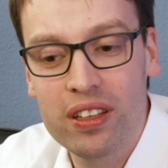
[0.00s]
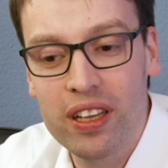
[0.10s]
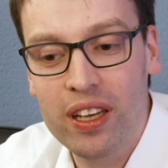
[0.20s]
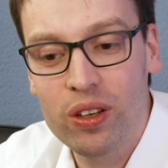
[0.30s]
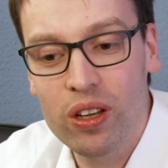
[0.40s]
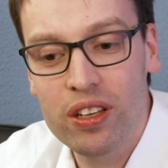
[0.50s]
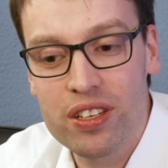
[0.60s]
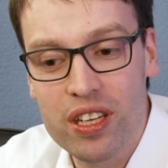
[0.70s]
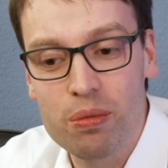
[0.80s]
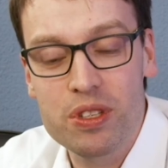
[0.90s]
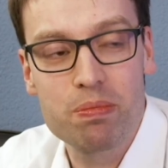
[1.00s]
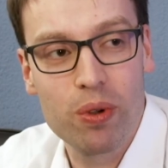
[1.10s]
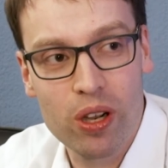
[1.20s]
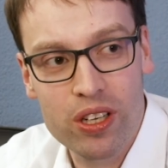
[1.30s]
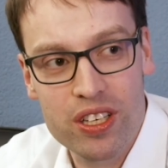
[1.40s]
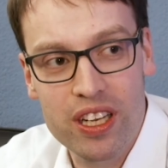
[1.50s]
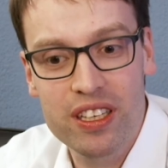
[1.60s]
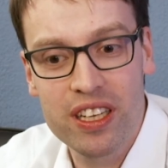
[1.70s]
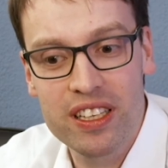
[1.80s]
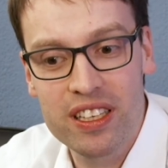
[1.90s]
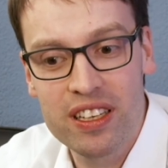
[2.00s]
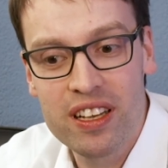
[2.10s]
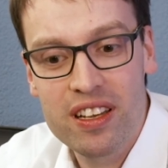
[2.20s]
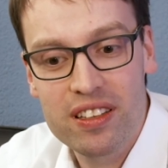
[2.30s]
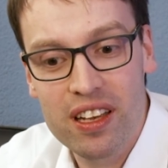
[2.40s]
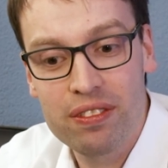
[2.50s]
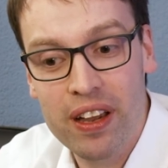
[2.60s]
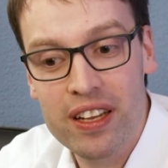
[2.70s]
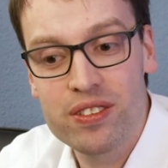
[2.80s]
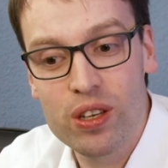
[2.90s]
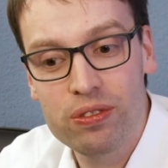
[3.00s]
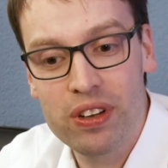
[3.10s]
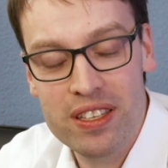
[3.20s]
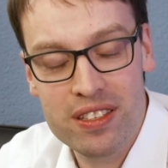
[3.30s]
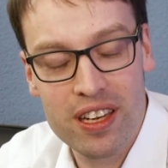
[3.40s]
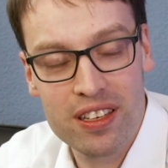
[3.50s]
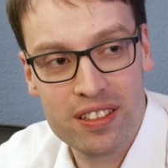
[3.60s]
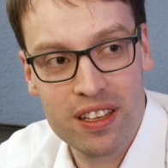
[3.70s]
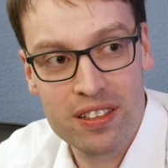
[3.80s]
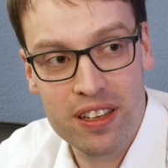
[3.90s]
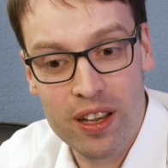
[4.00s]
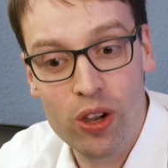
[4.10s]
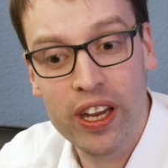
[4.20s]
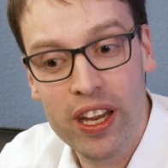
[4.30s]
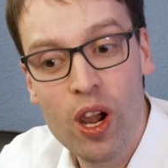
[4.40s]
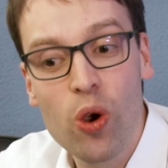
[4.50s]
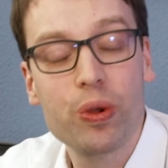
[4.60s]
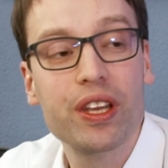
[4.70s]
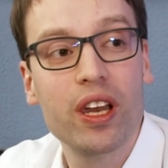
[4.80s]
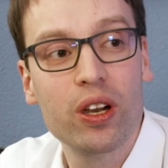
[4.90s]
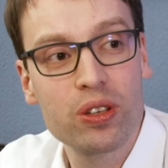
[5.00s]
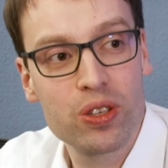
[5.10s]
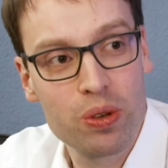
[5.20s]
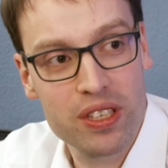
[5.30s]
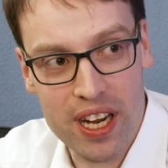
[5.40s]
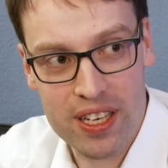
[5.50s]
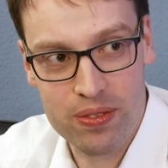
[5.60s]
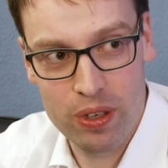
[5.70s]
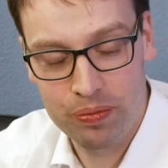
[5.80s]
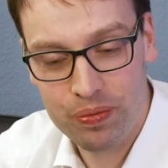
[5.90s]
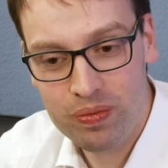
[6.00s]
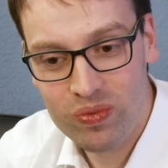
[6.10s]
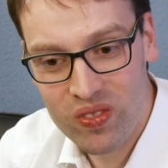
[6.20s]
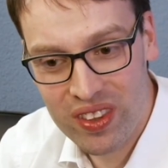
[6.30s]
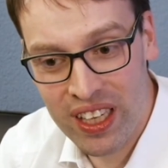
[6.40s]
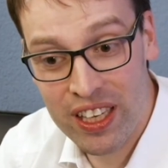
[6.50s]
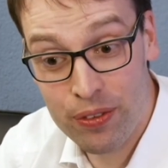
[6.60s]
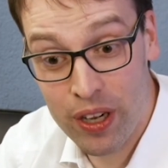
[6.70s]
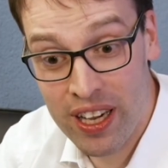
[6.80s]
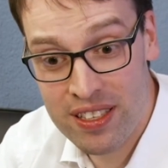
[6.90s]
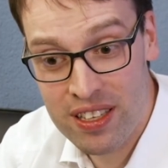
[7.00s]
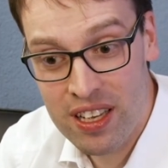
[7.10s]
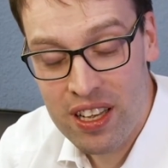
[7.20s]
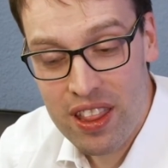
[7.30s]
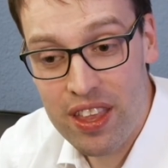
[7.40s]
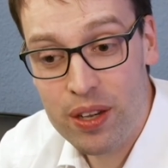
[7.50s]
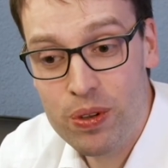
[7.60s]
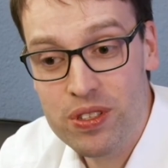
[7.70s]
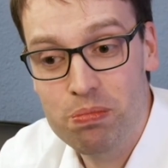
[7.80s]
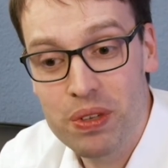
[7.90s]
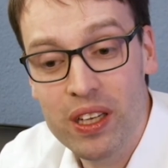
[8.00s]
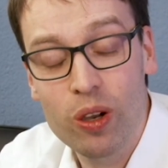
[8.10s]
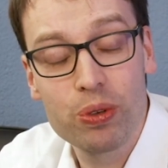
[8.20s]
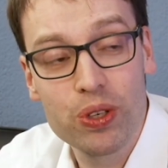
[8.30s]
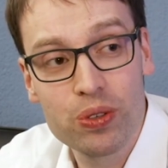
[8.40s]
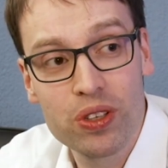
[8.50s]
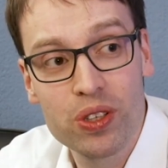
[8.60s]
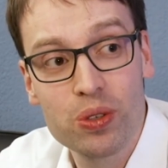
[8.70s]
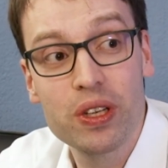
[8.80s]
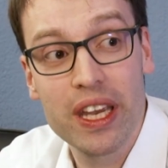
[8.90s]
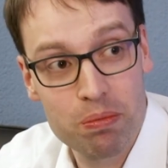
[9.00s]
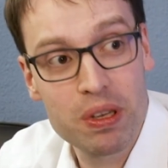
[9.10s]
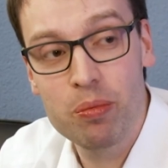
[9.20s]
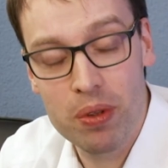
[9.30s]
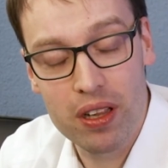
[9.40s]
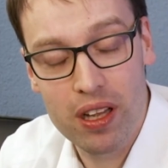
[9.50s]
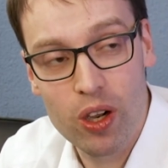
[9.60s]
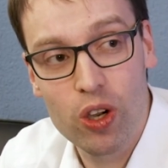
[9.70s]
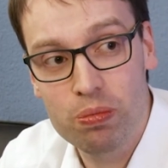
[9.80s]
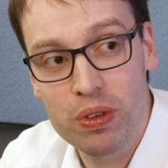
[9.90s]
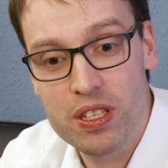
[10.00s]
technology with blockchain, DLT, they find so fascinating that they say, okay, we go to a tax firm. And for us, that was a big opportunity to get people, openly